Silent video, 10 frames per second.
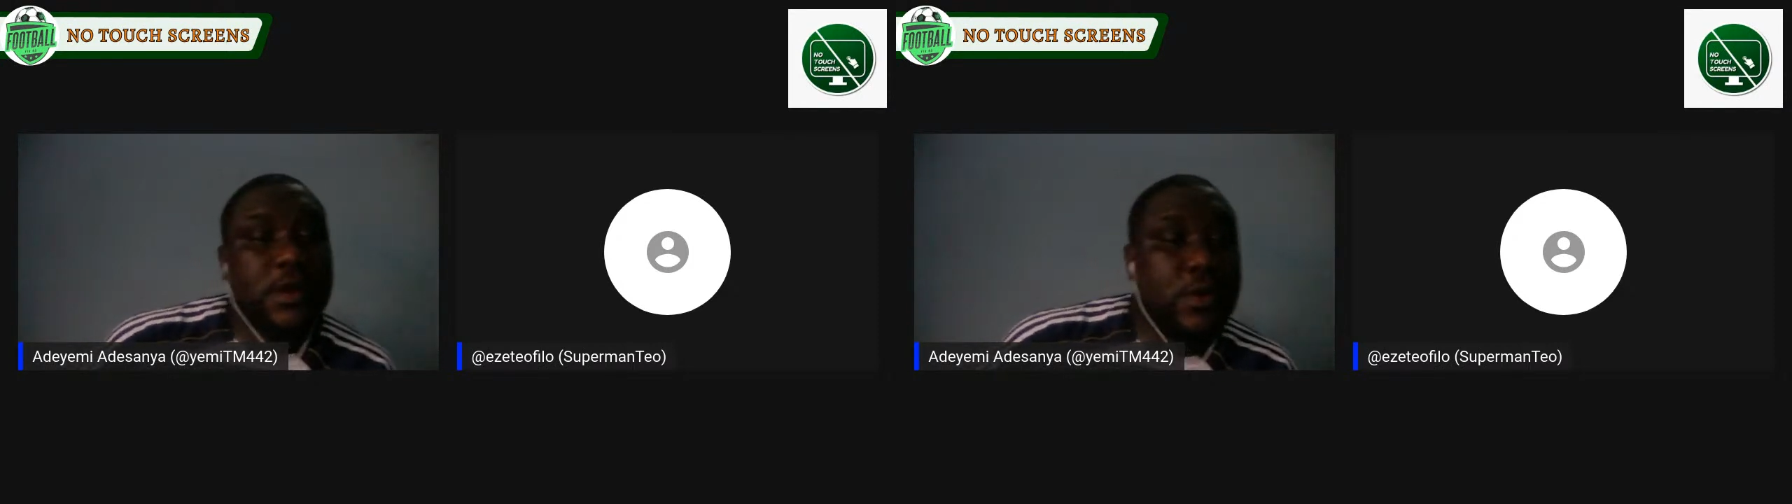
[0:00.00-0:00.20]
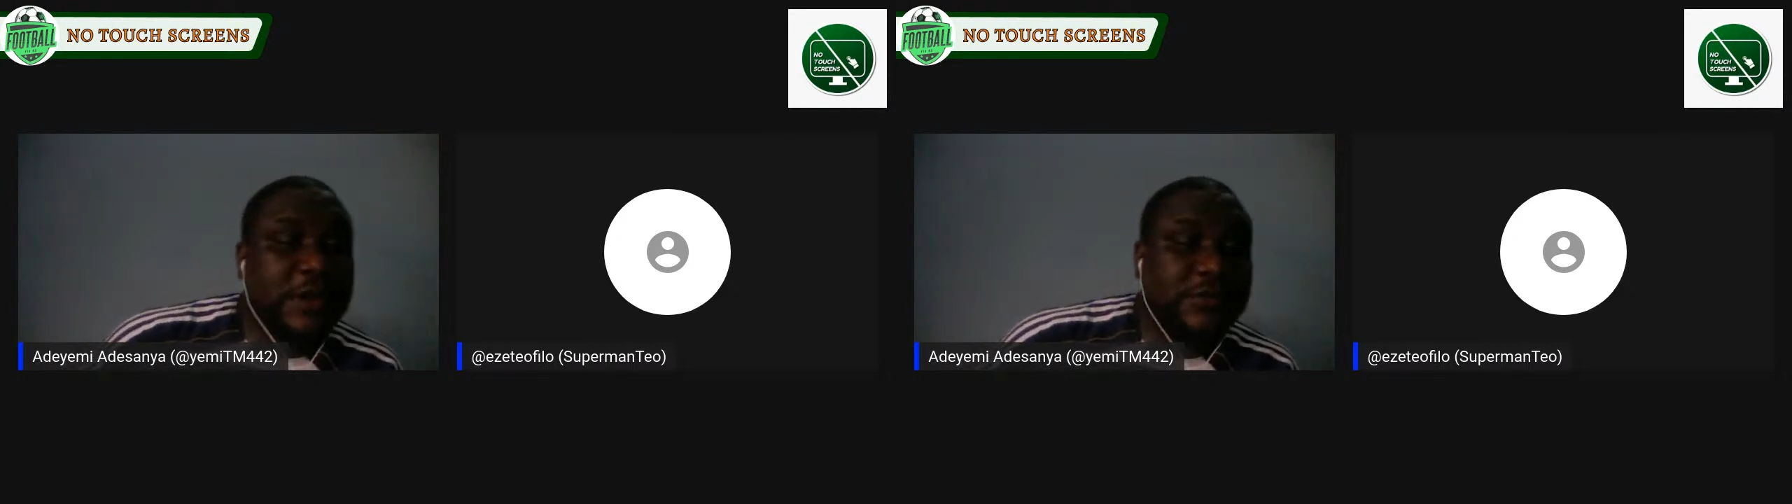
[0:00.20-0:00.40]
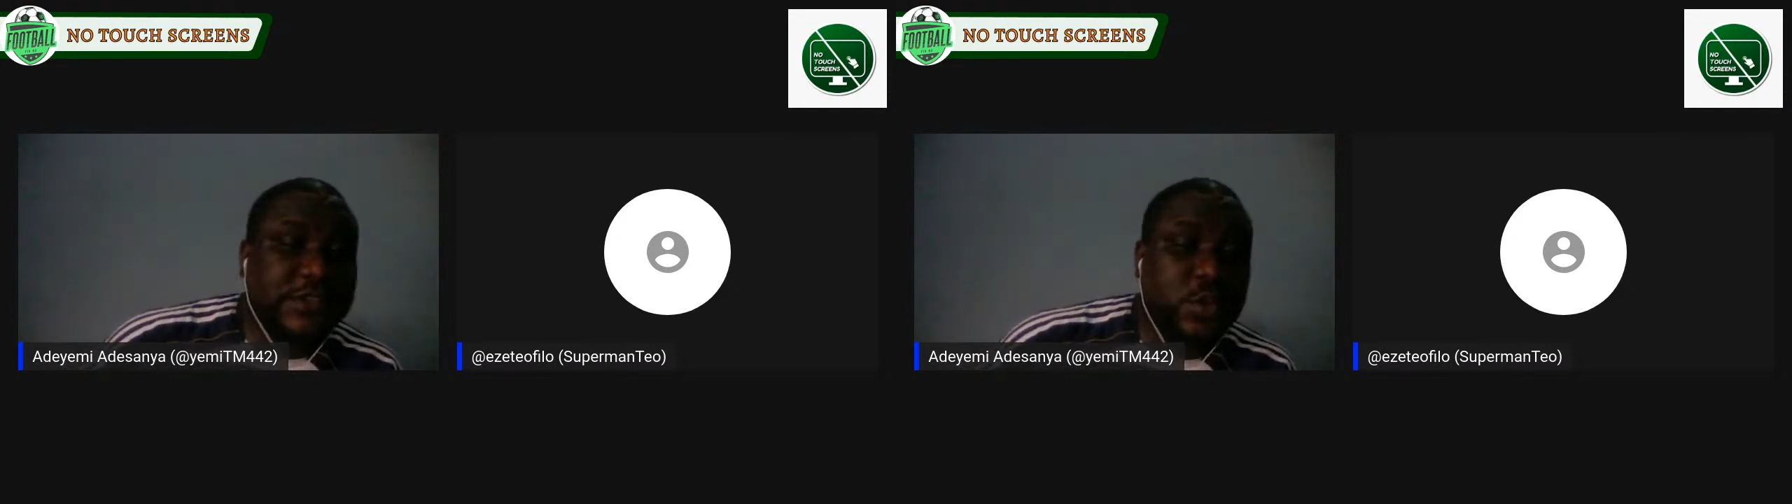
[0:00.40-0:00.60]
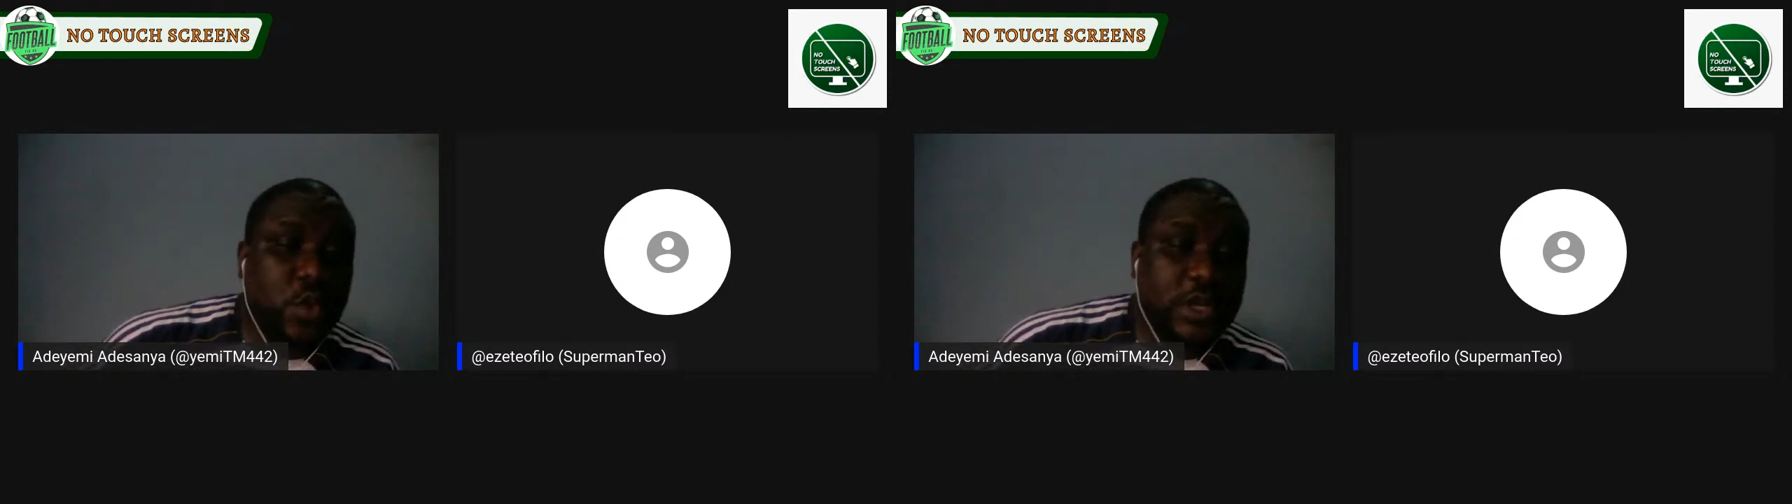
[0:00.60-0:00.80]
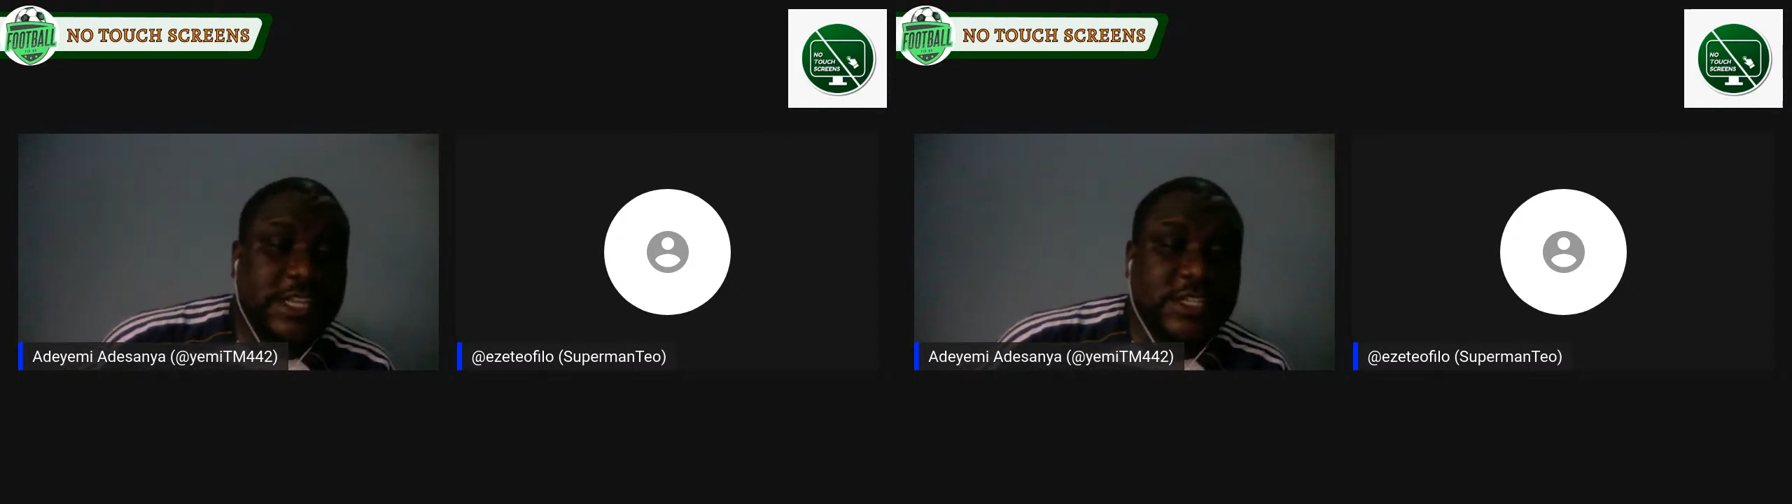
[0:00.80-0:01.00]
We'll have to see
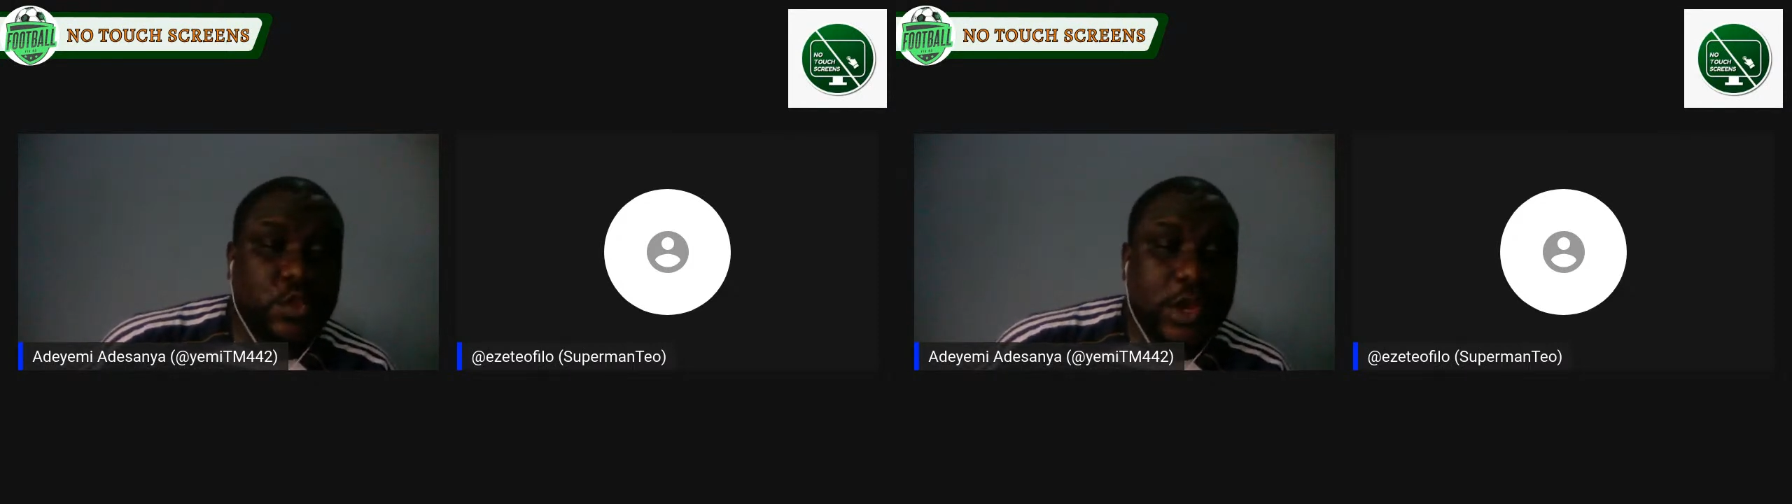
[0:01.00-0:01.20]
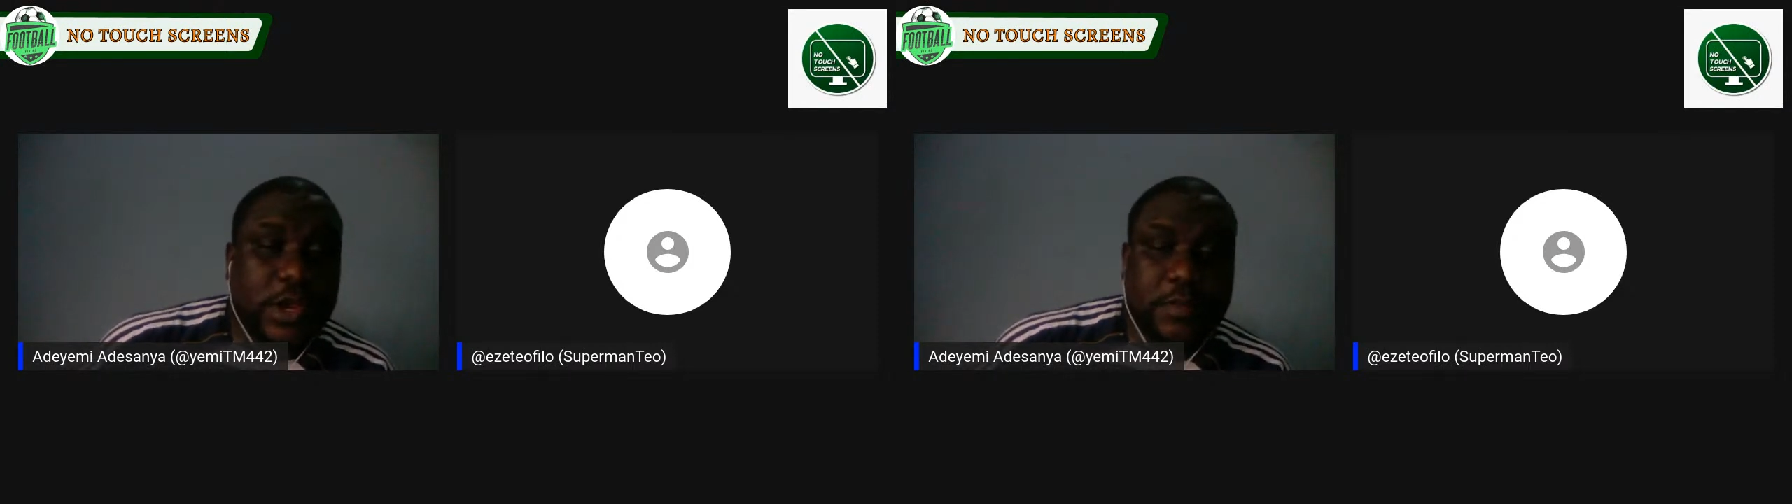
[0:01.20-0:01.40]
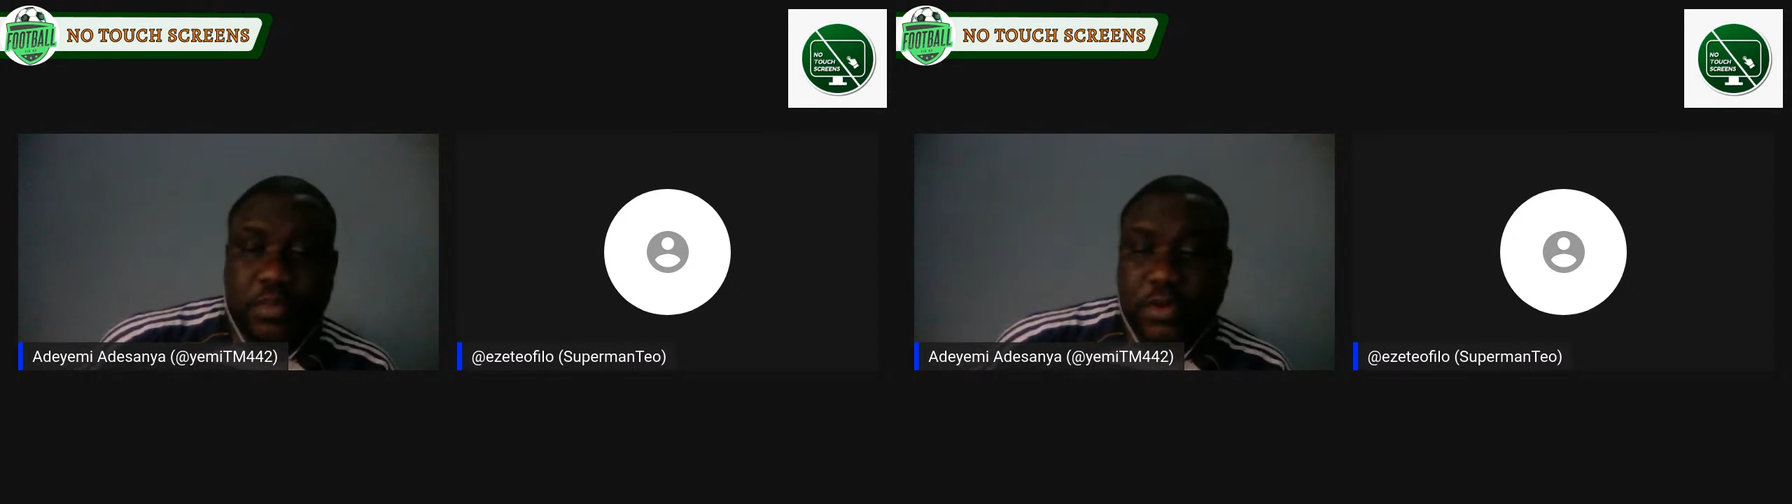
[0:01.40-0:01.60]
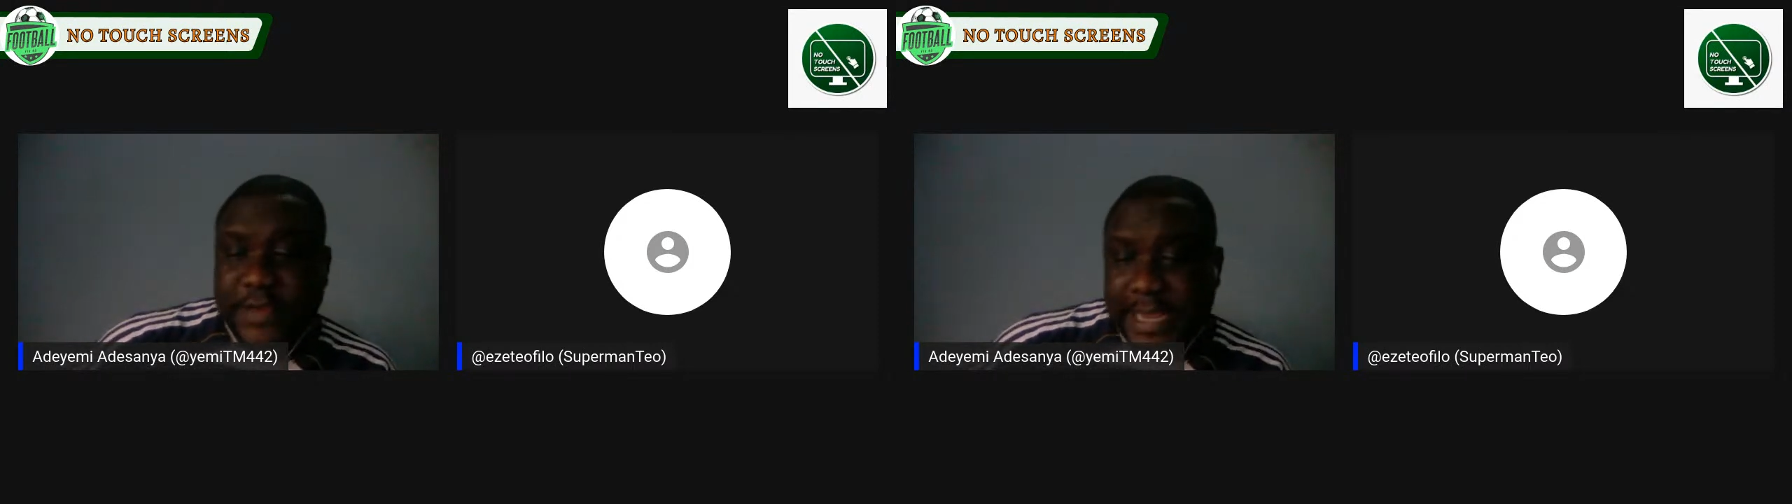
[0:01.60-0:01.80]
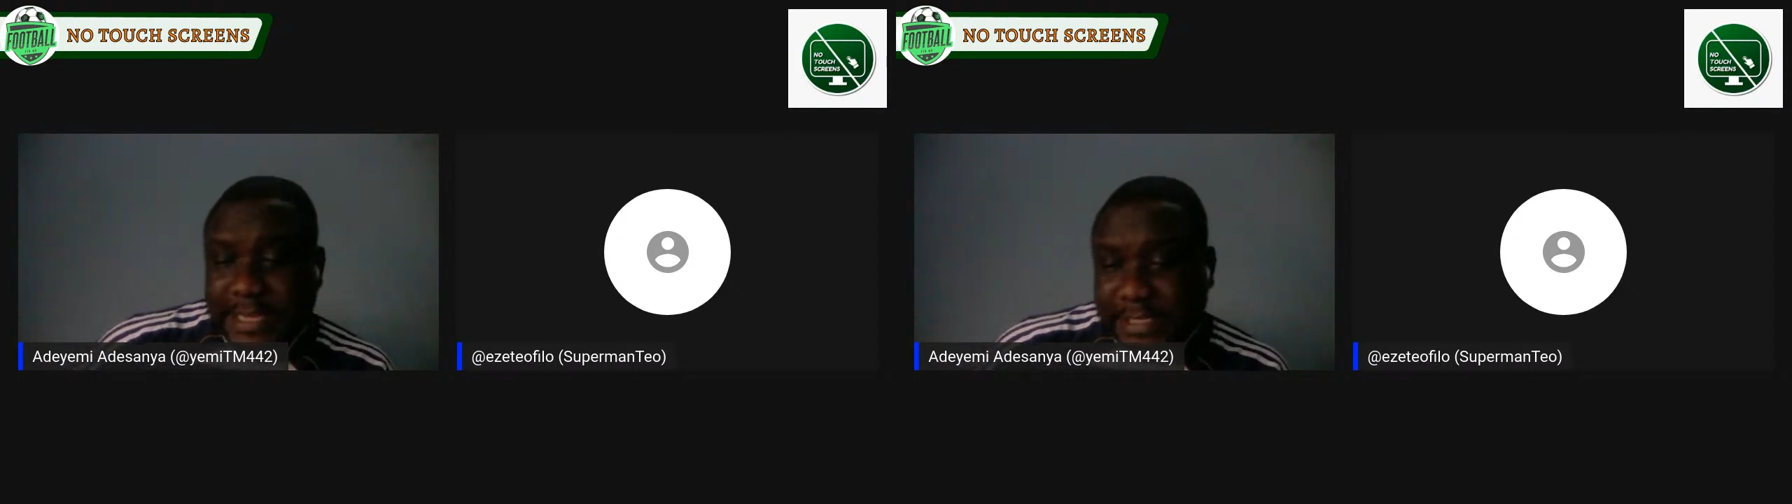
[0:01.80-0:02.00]
what this week
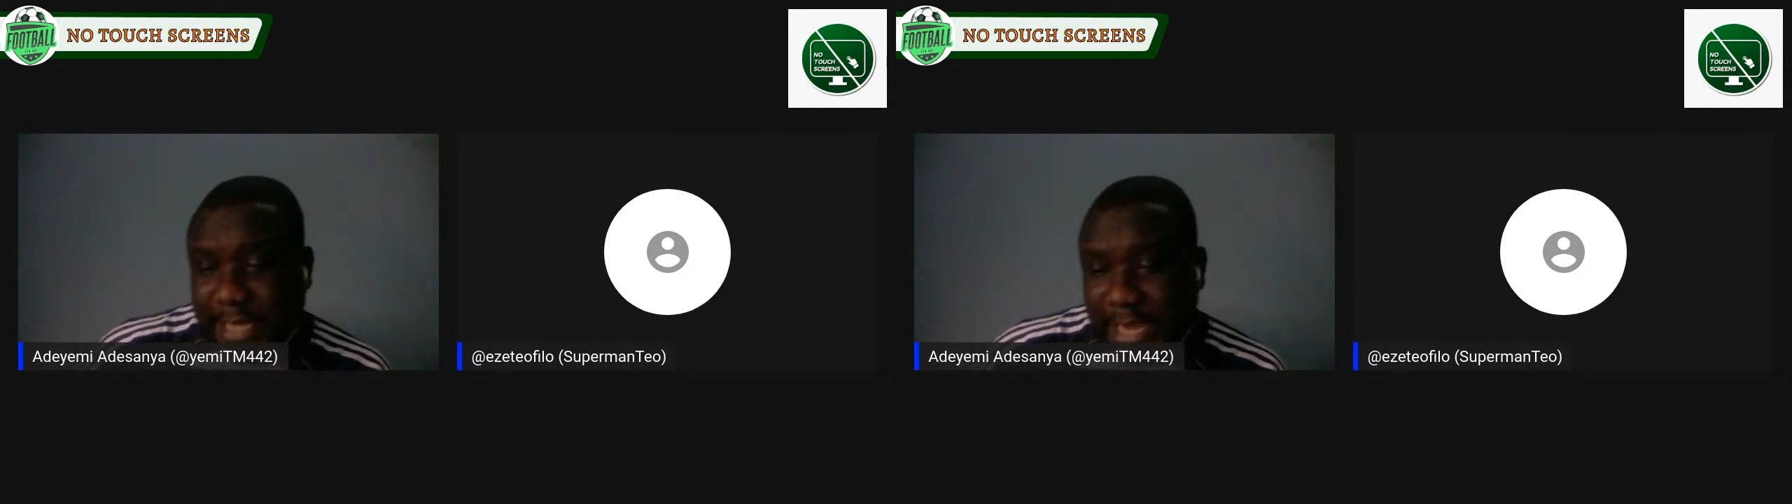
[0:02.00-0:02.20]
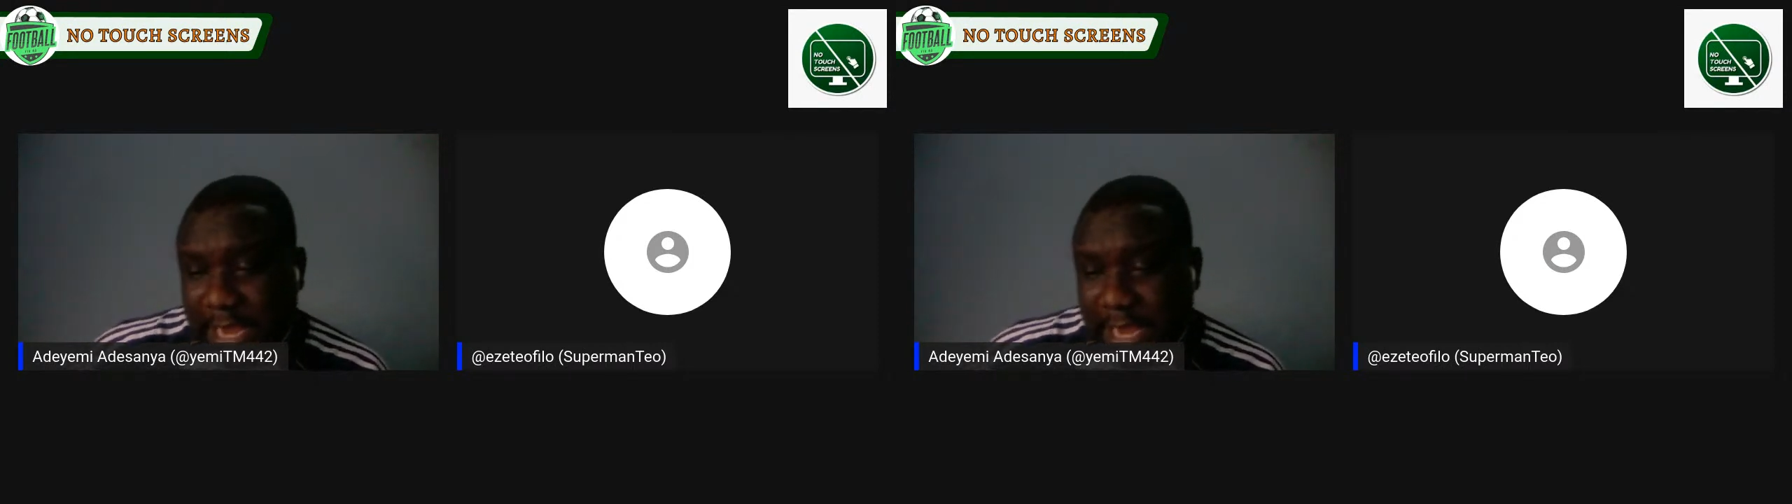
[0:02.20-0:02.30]
pretends.